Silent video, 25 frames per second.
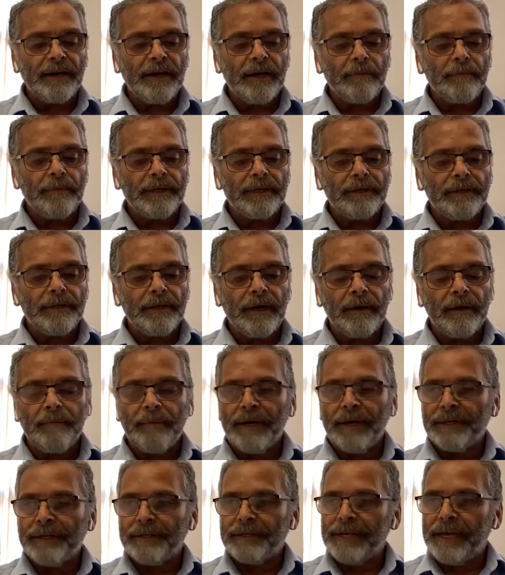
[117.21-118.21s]
I'm in
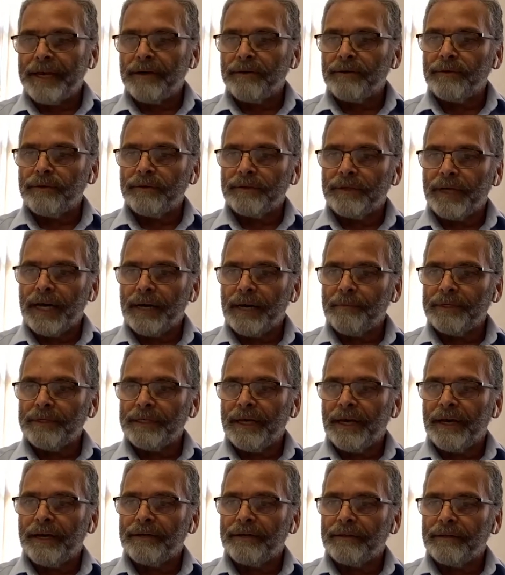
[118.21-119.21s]
a town called
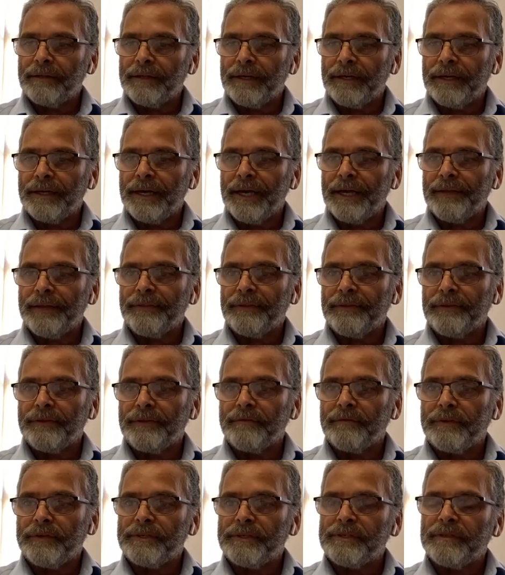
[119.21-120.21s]
Armidale at the
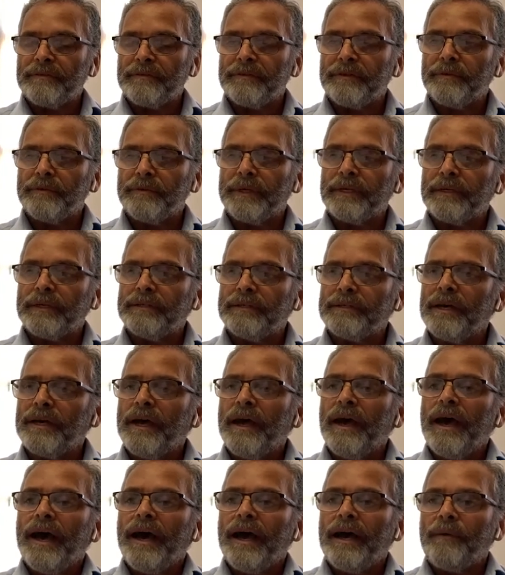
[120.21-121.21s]
University of New England,
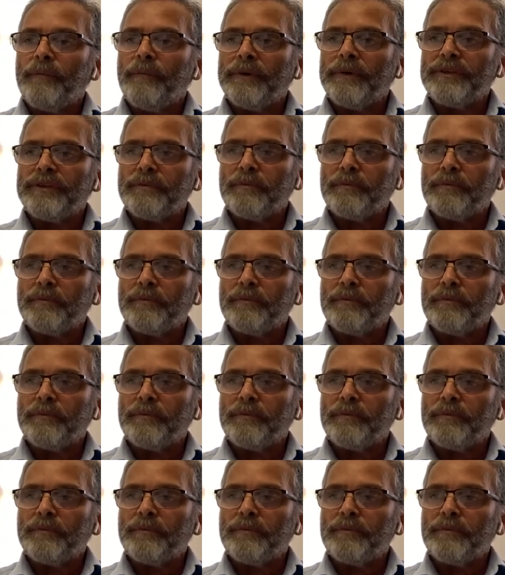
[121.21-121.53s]
and we